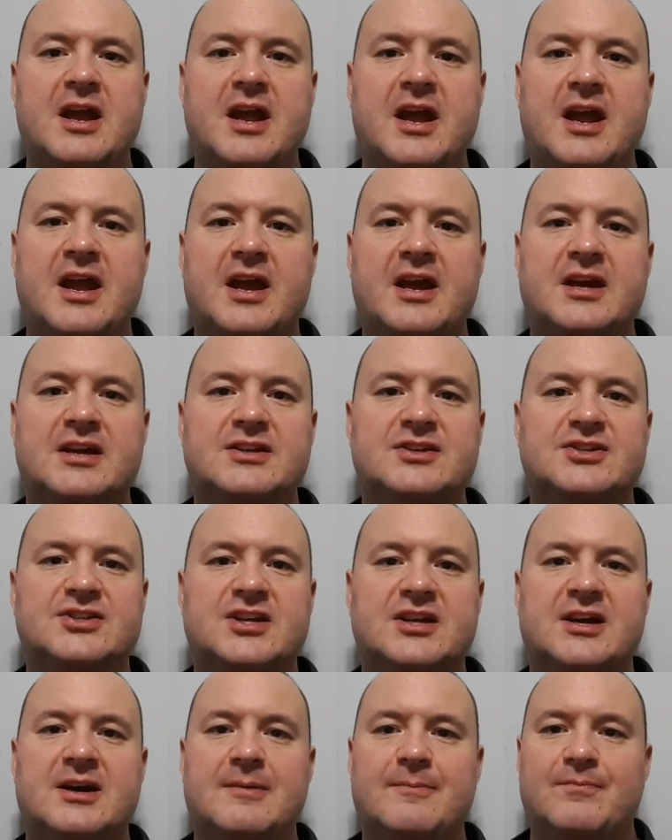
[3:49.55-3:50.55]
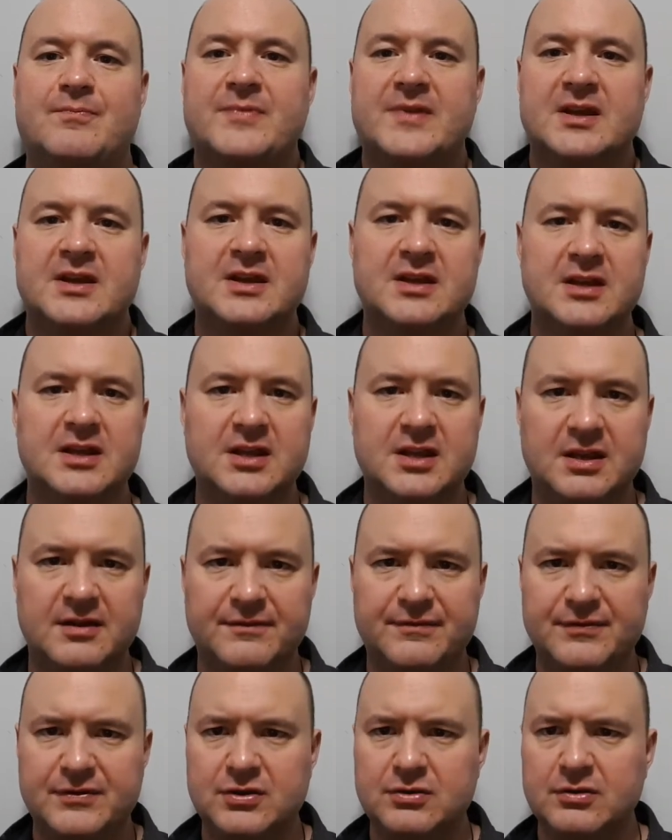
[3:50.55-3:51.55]
and um,
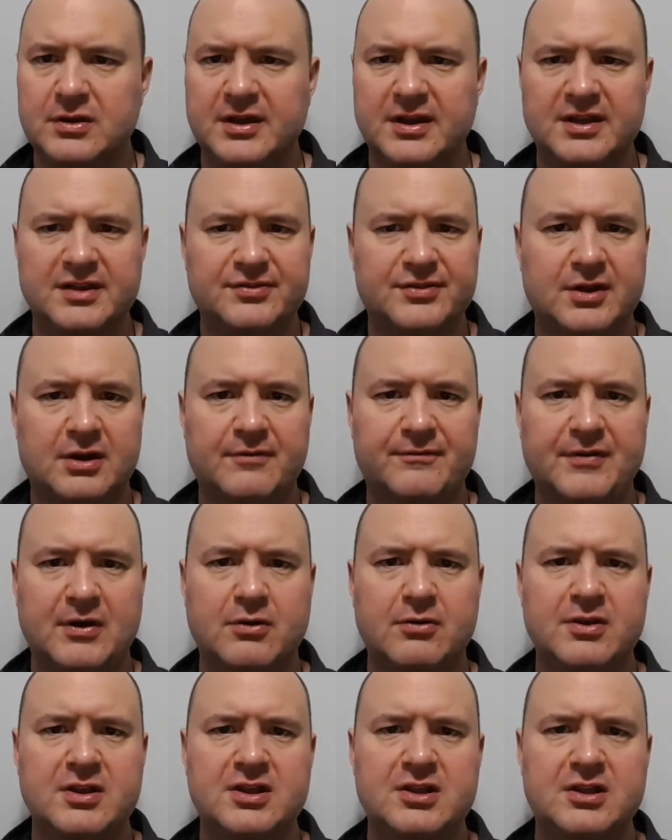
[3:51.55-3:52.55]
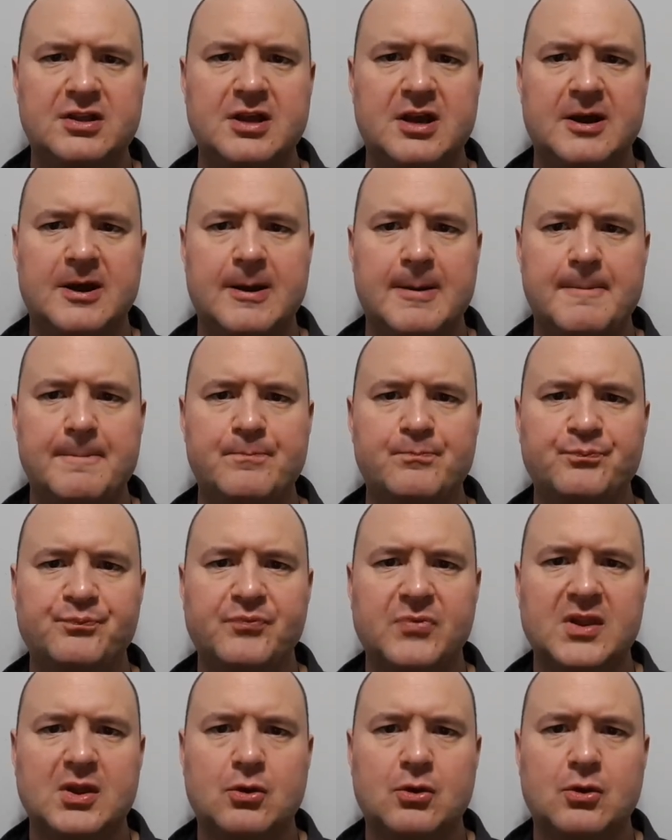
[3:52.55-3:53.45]
if you, they're very um,